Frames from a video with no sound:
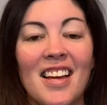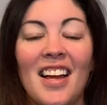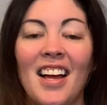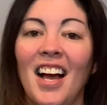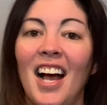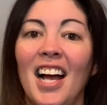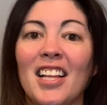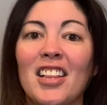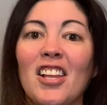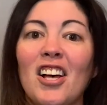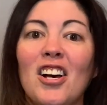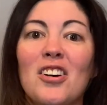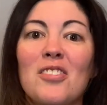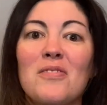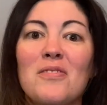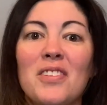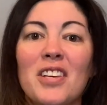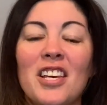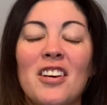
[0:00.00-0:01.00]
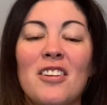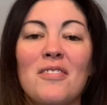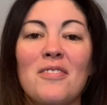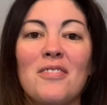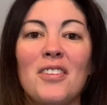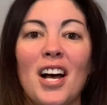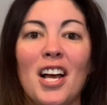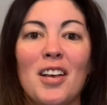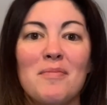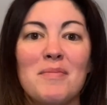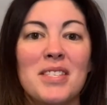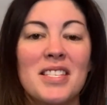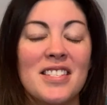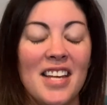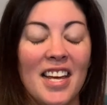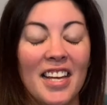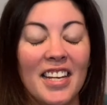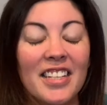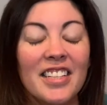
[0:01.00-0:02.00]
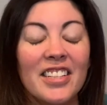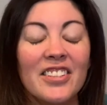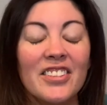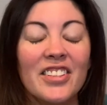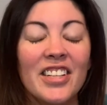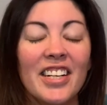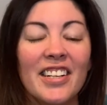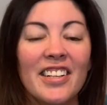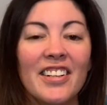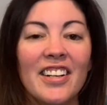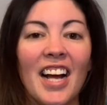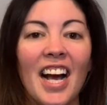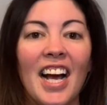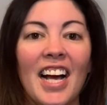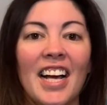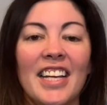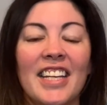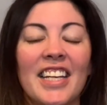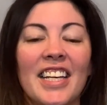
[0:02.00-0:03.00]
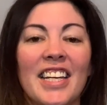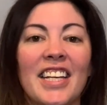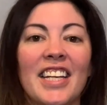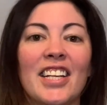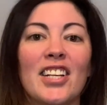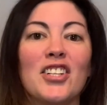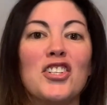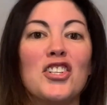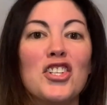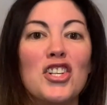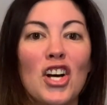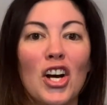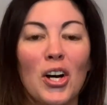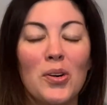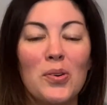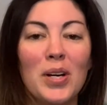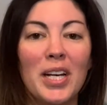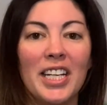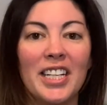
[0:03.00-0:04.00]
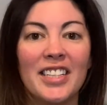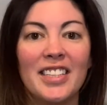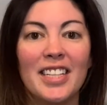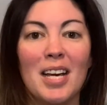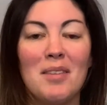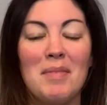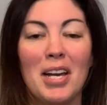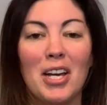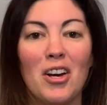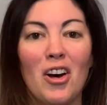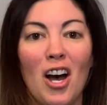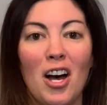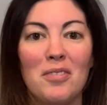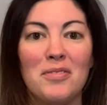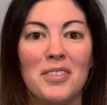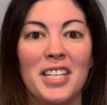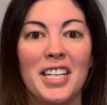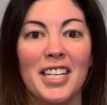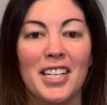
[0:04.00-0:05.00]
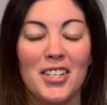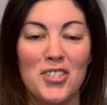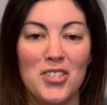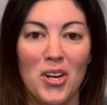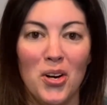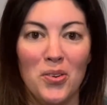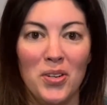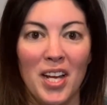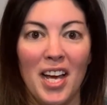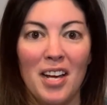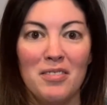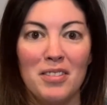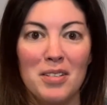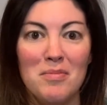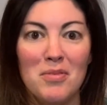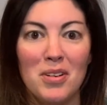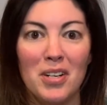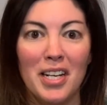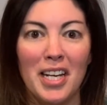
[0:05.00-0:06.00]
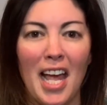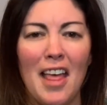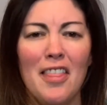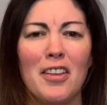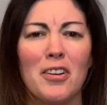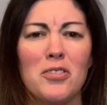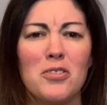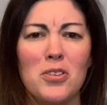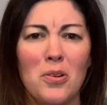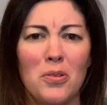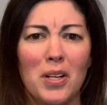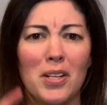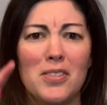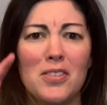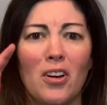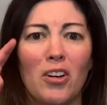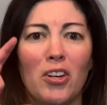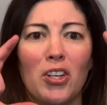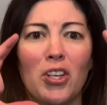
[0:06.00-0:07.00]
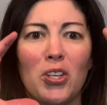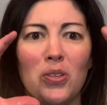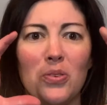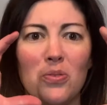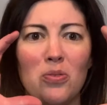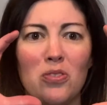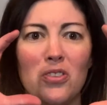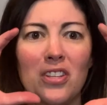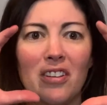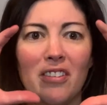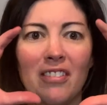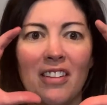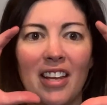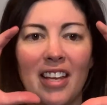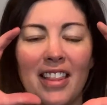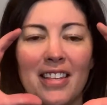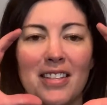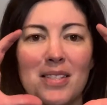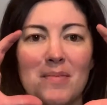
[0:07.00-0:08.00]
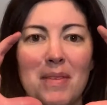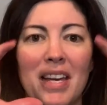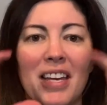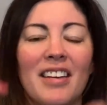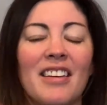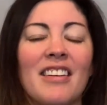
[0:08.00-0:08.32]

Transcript: I love if I'm staying near there, I can go and get my coffee and a donut every morning, and their donuts are huge. They're like this big.